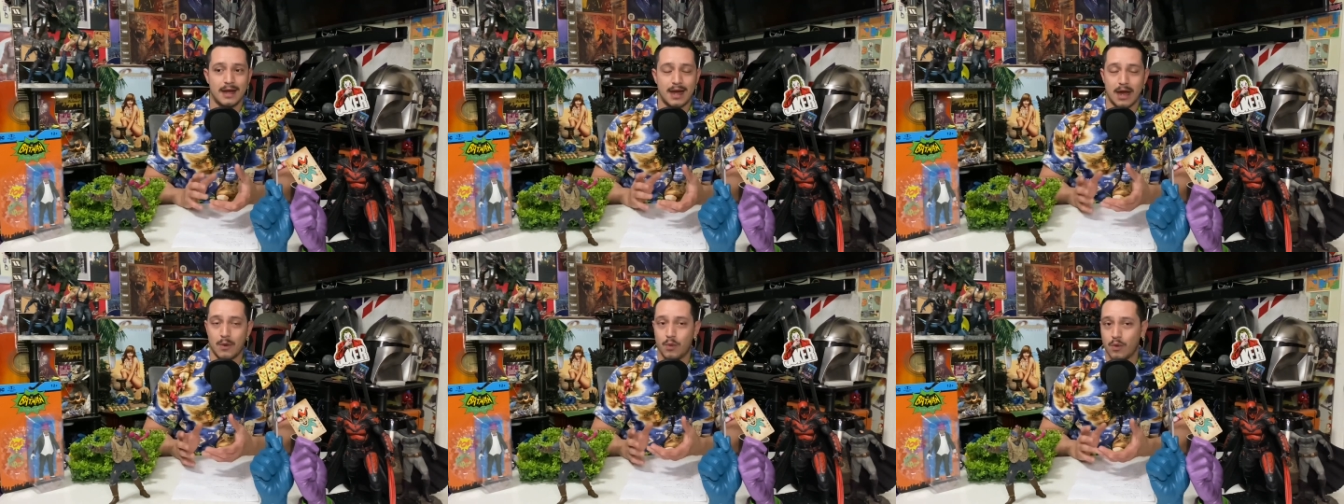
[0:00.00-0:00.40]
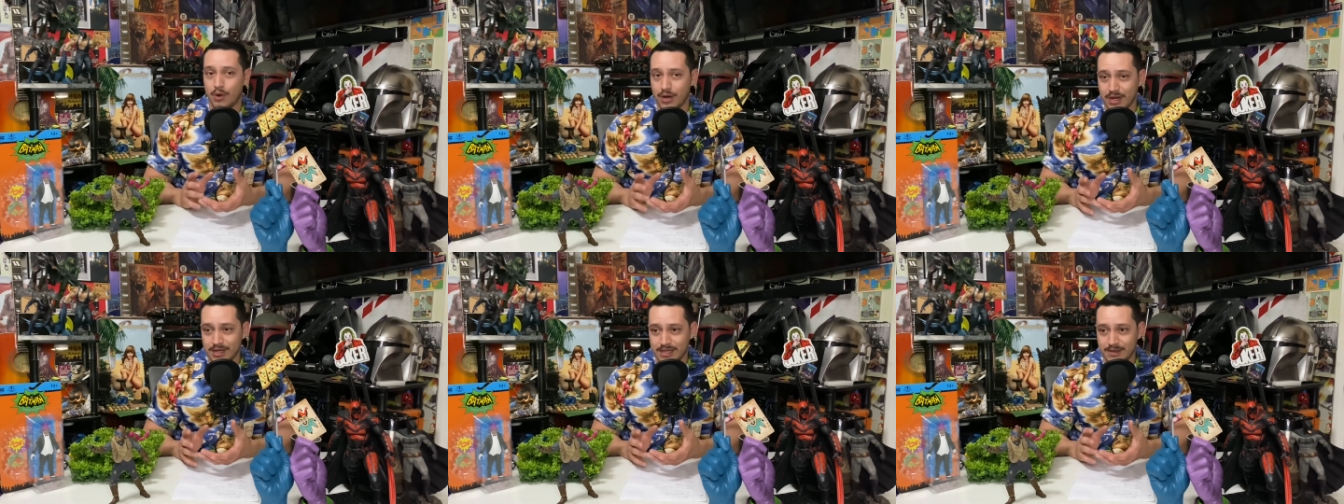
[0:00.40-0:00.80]
I
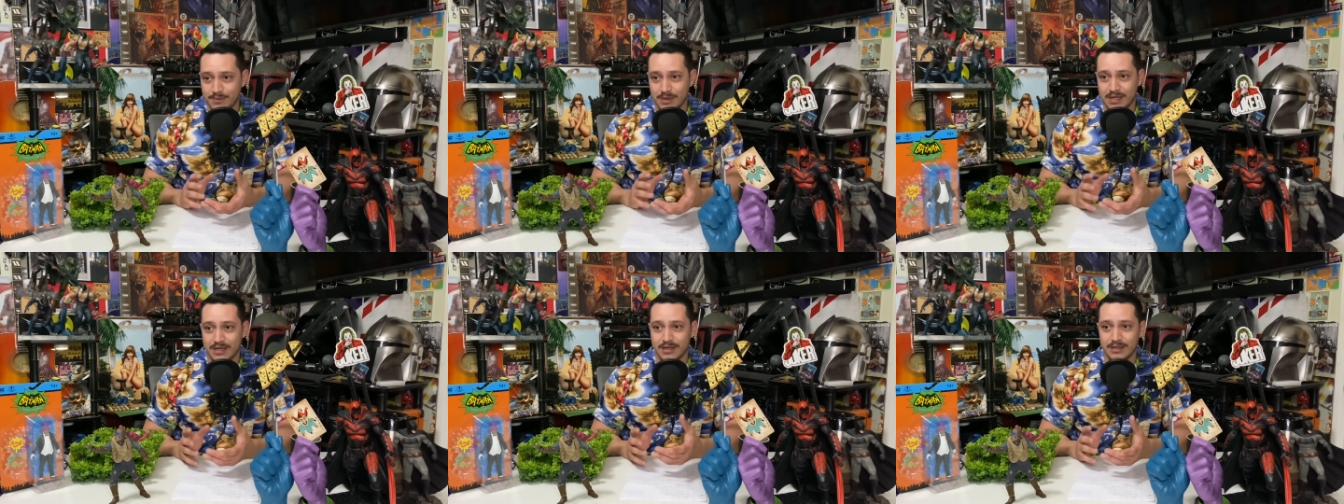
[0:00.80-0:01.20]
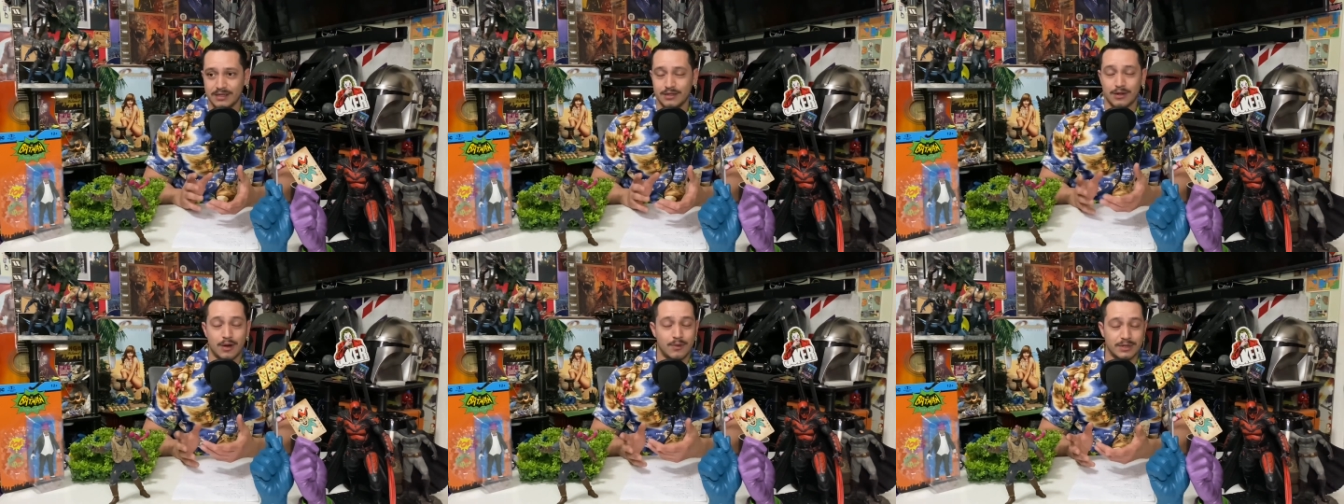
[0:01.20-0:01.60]
wouldn't because
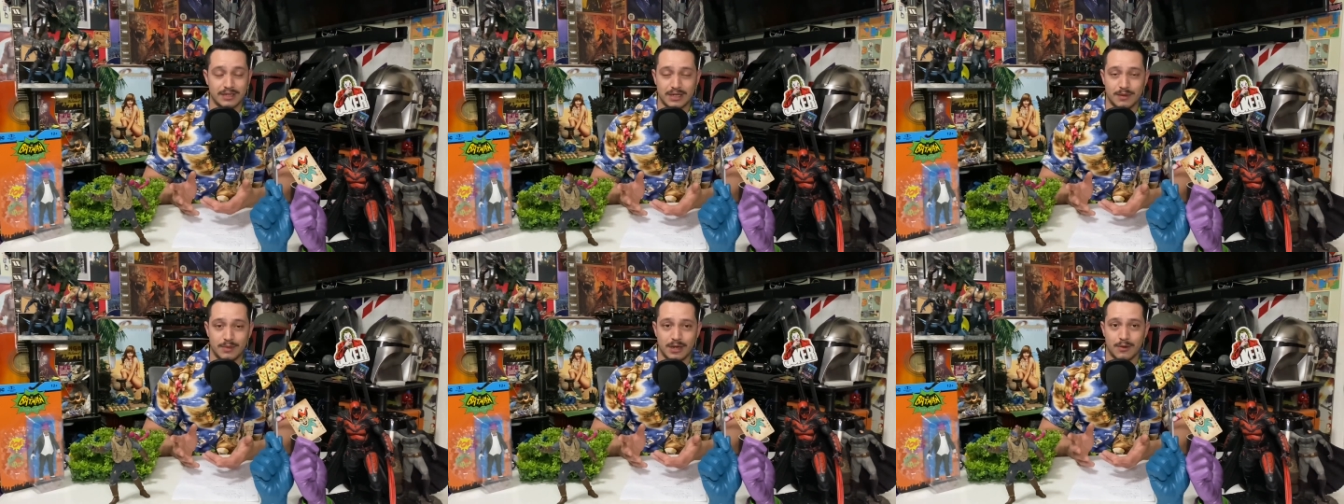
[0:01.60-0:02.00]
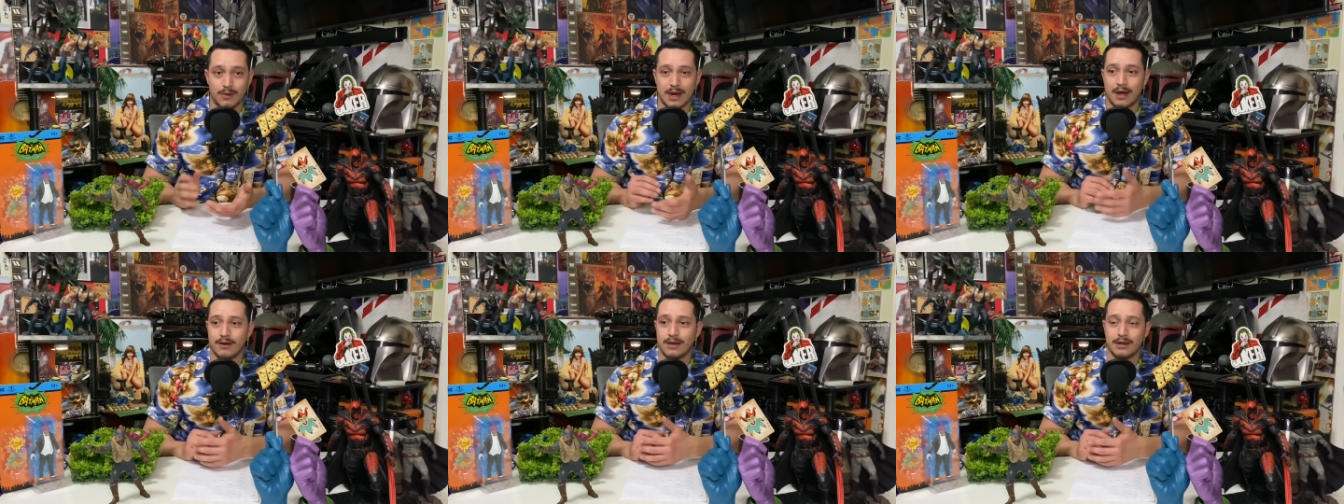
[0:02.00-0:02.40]
you know I wasn't going to be
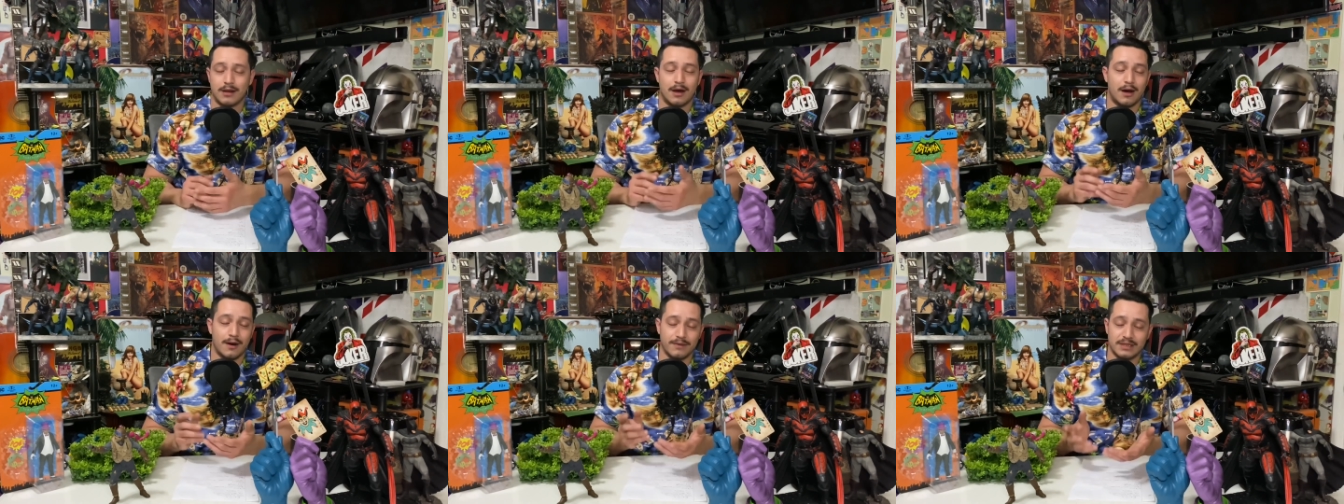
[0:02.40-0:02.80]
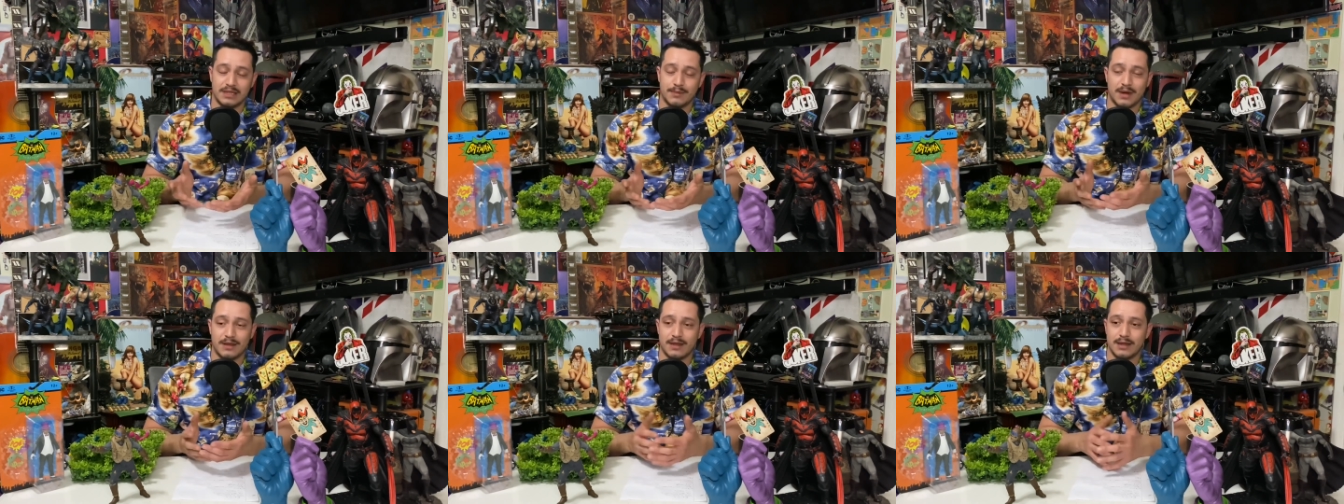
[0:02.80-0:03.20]
around and obviously
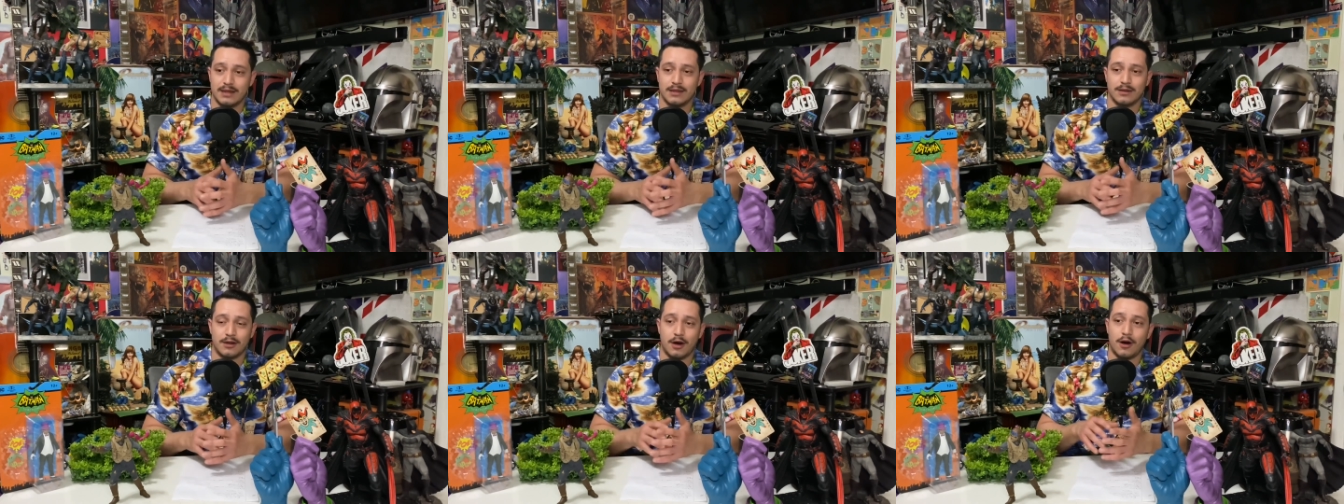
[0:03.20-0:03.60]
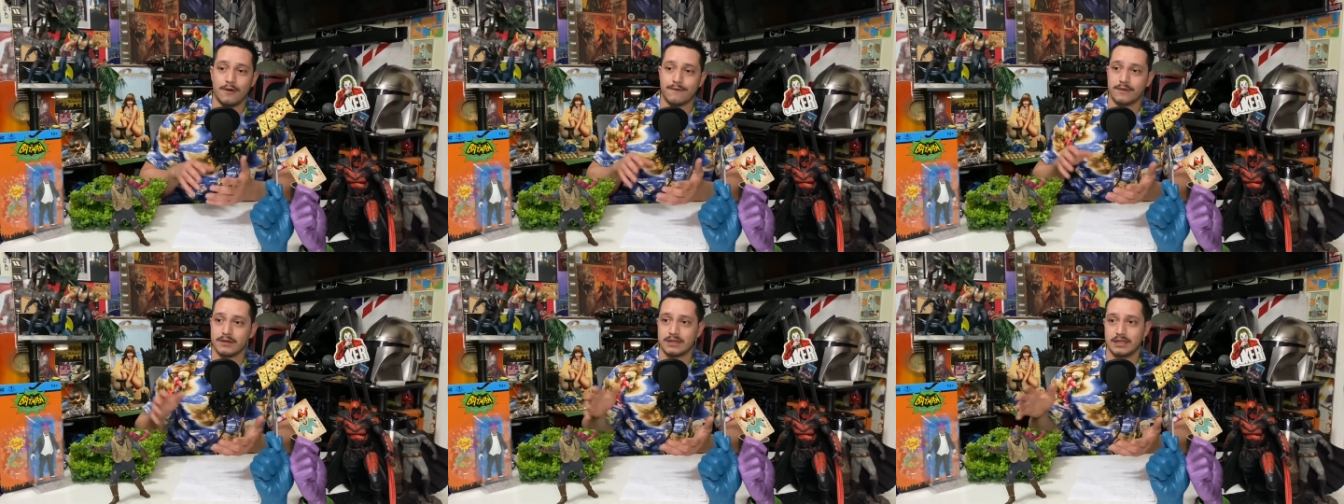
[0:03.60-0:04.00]
by then all
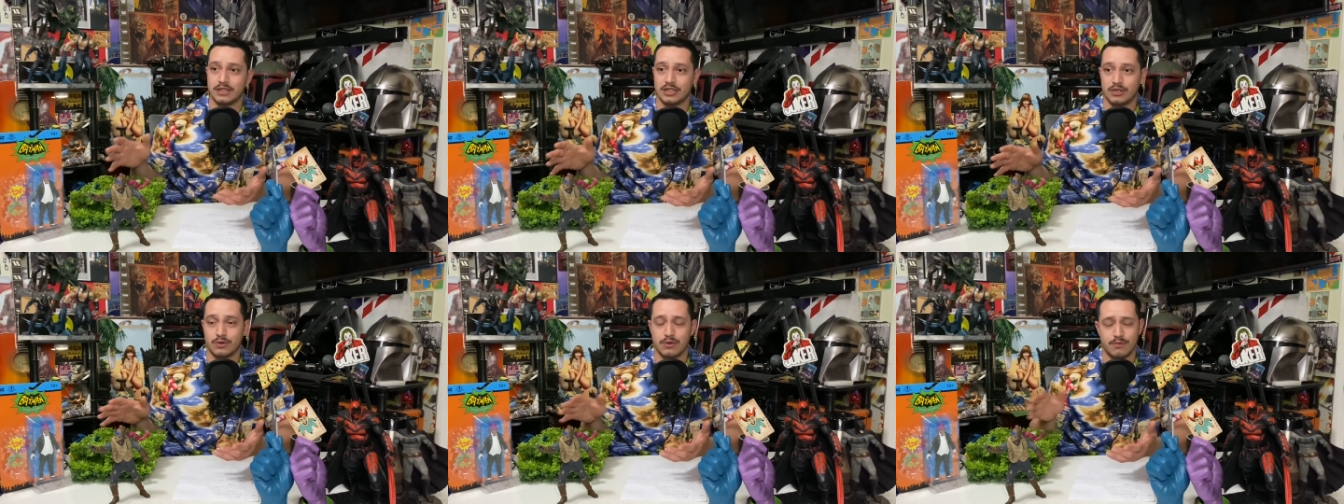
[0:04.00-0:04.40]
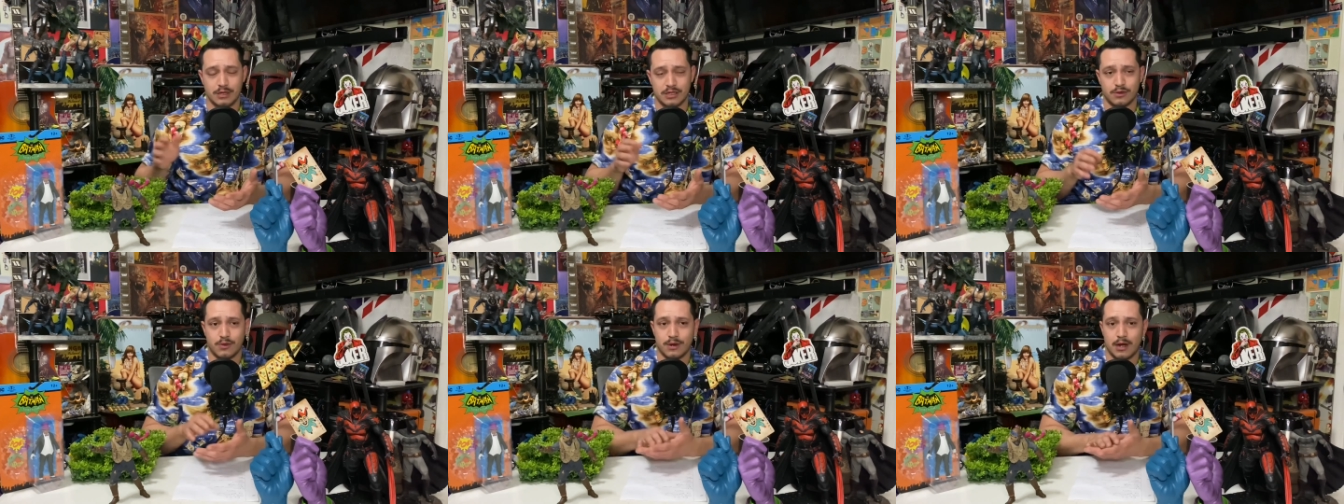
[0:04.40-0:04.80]
first editions would be
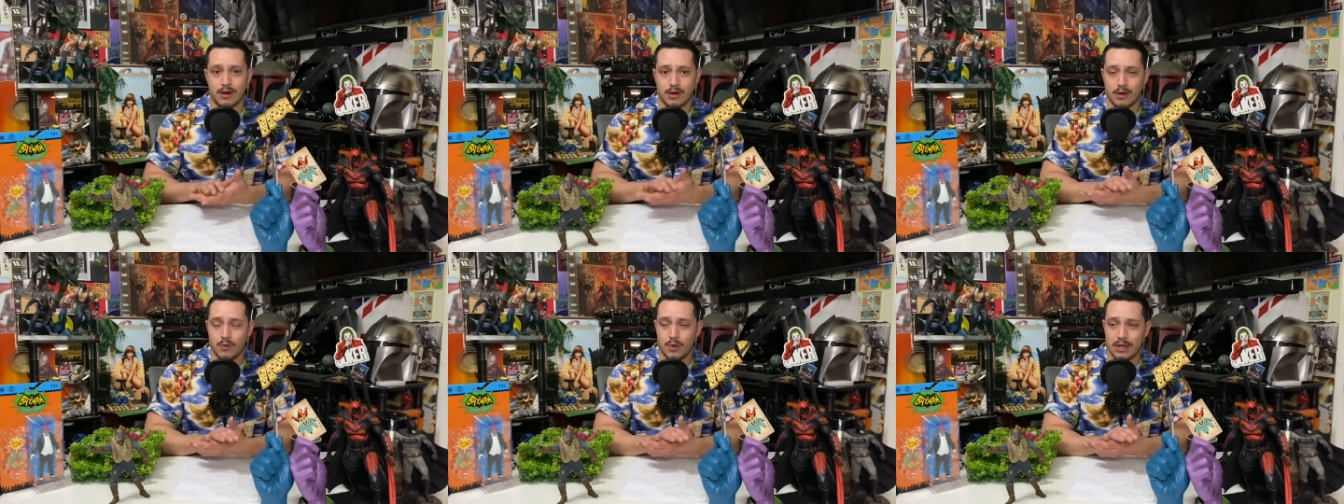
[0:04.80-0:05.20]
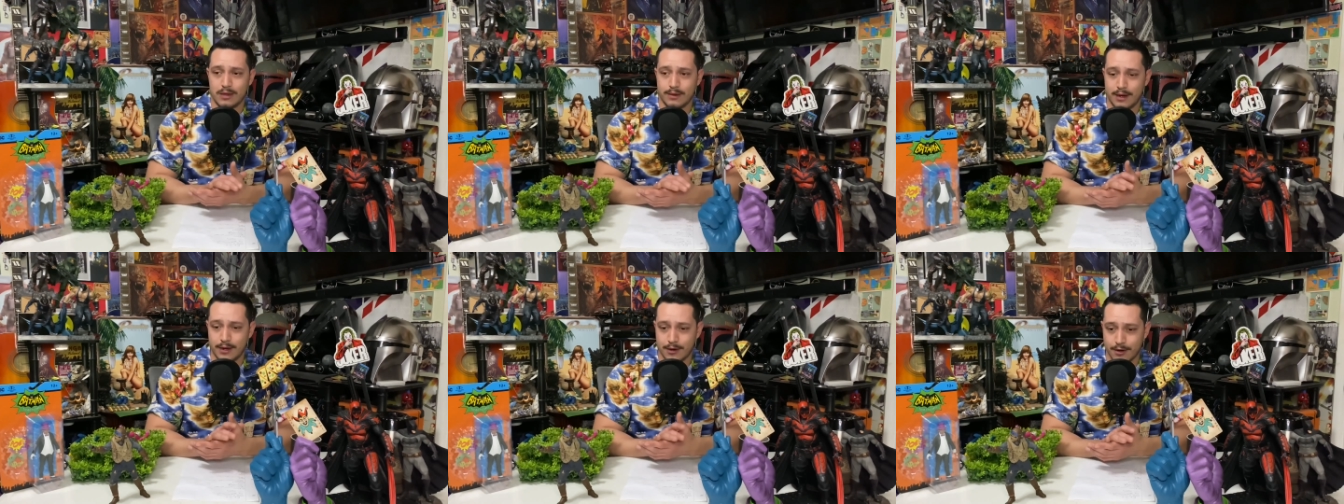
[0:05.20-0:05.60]
sold out a week
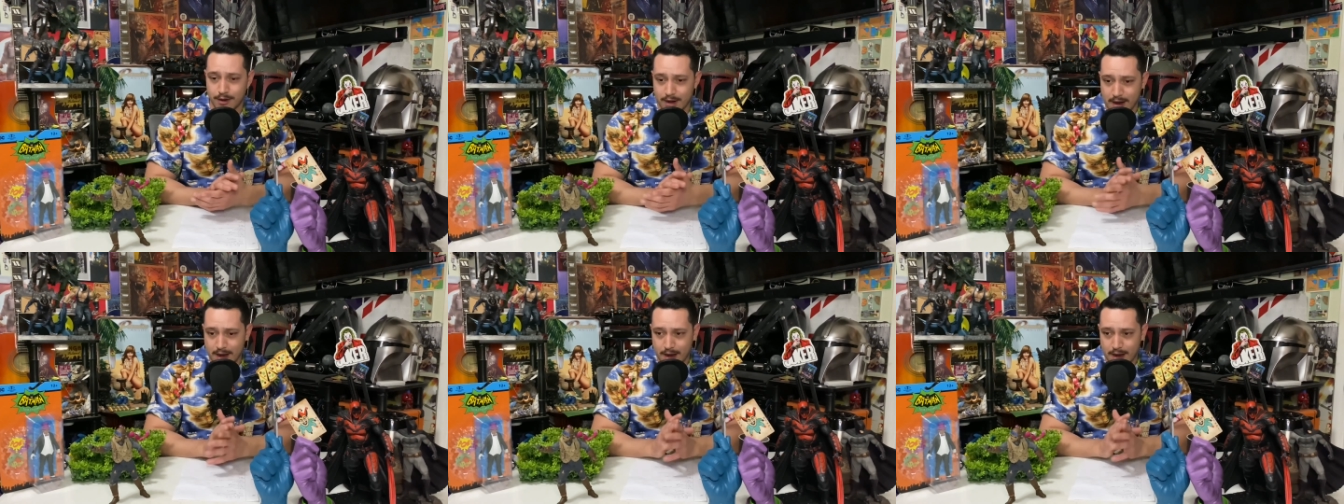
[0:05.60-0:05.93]
later